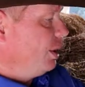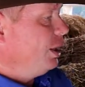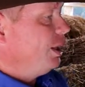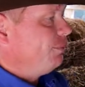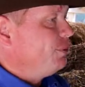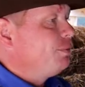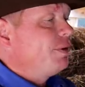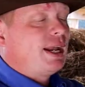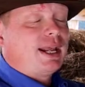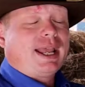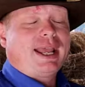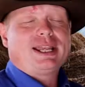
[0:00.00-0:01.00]
If you've got
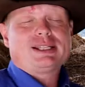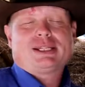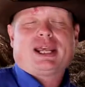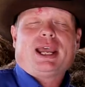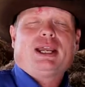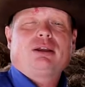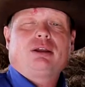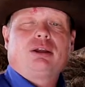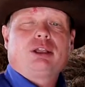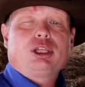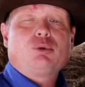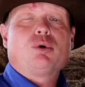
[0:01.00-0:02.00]
a hay stack,
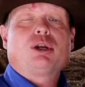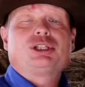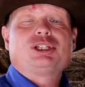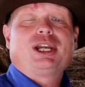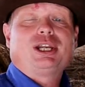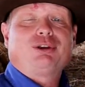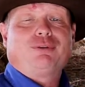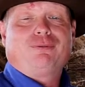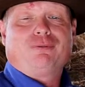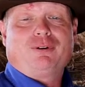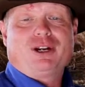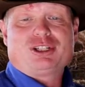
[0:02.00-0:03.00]
you want to check your
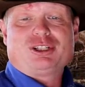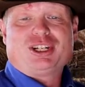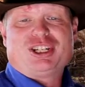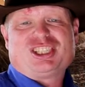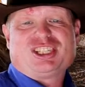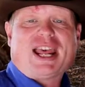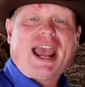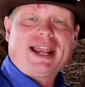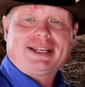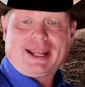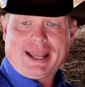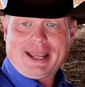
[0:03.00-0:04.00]
freshly
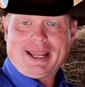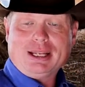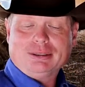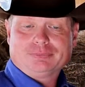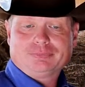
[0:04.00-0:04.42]
stacked hay.